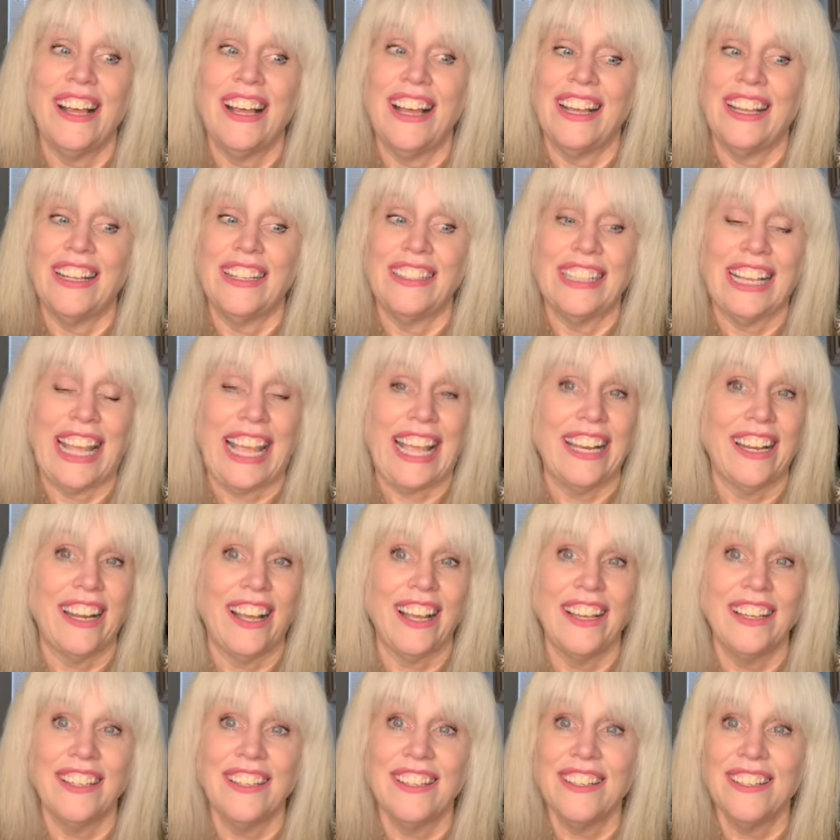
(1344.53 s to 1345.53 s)

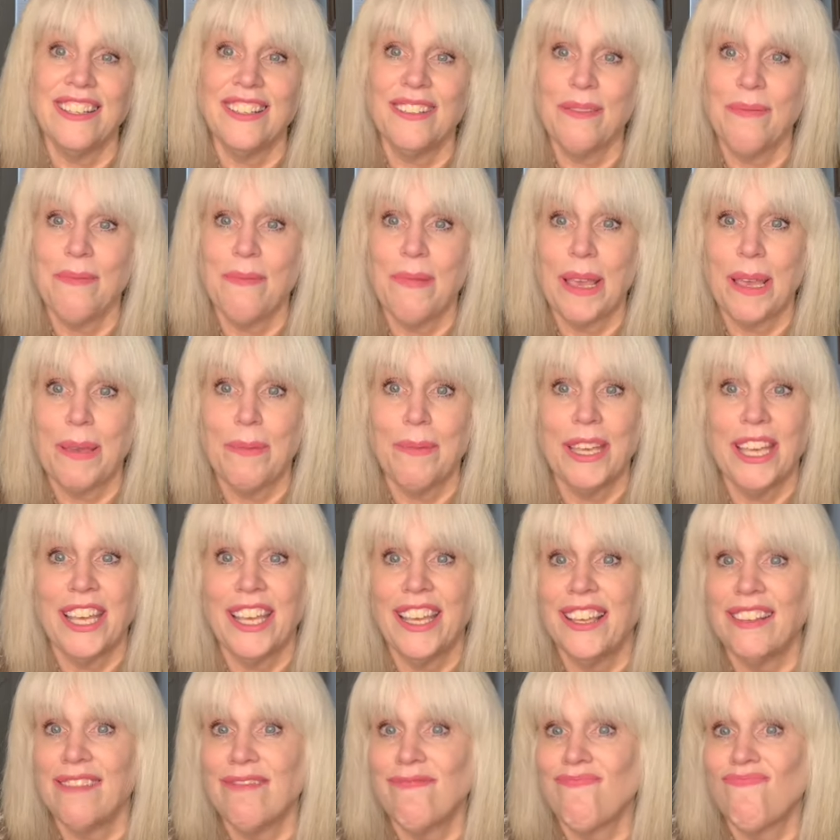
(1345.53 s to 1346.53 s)
Atlanta,
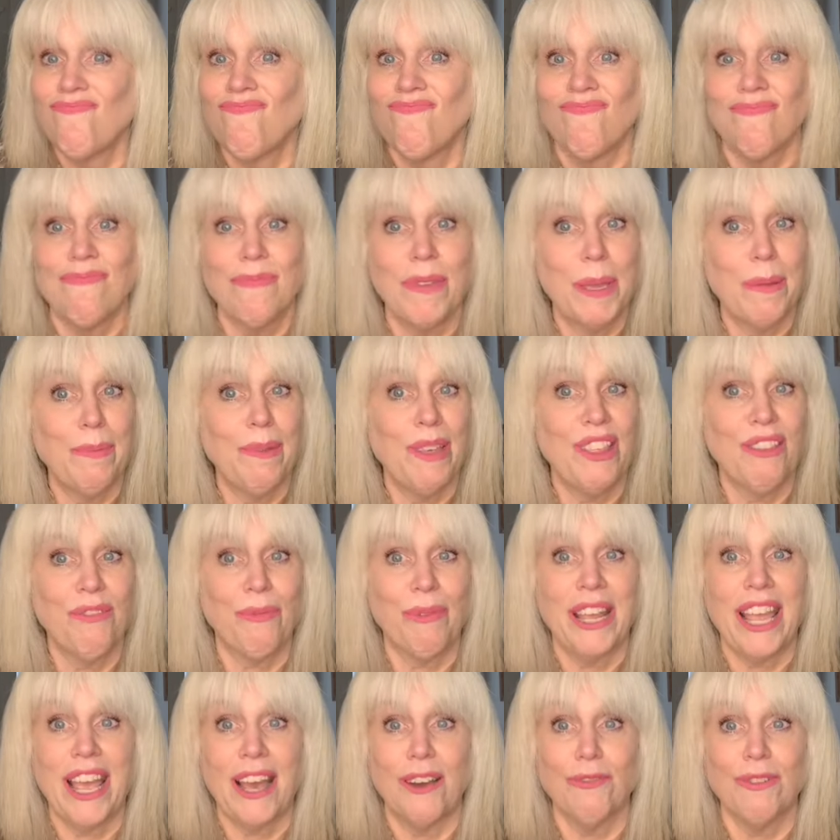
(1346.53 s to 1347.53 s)
maybe
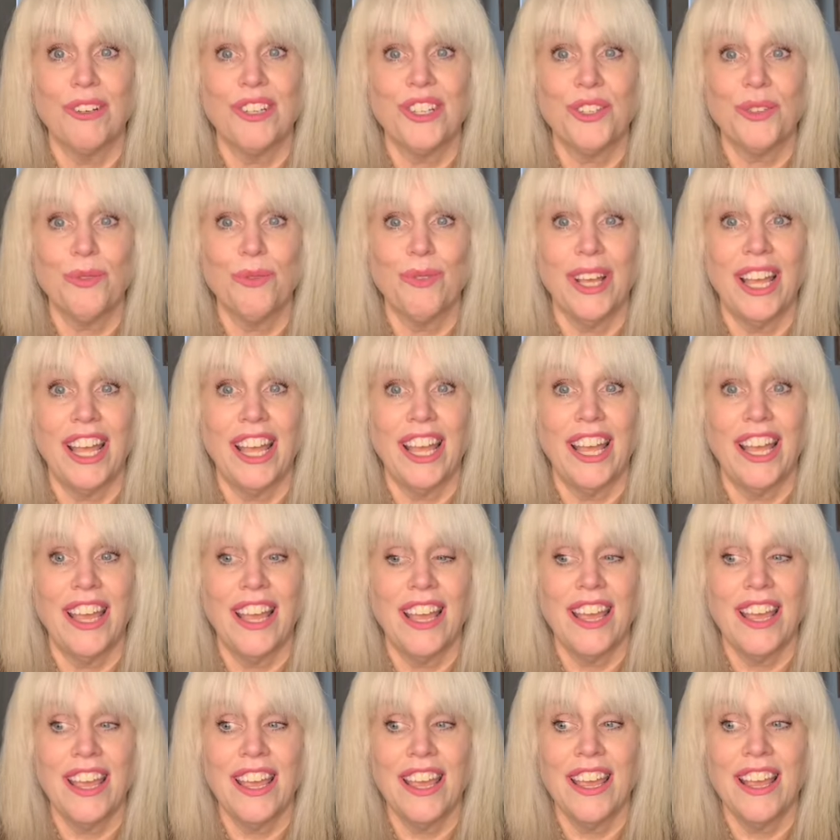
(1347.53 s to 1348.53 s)
3 hours
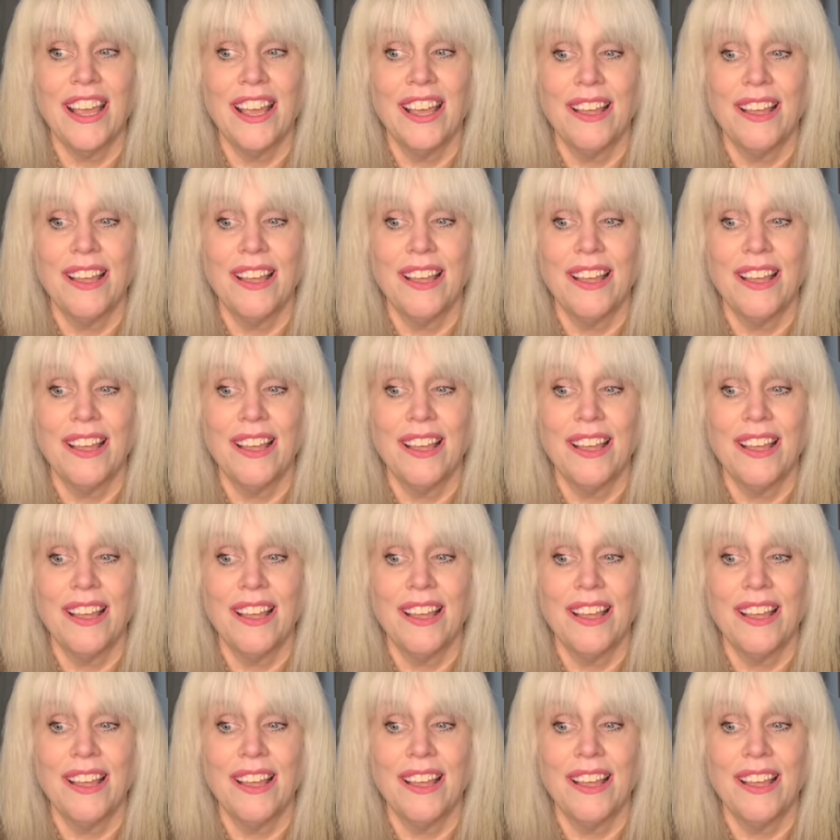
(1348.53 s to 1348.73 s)
away.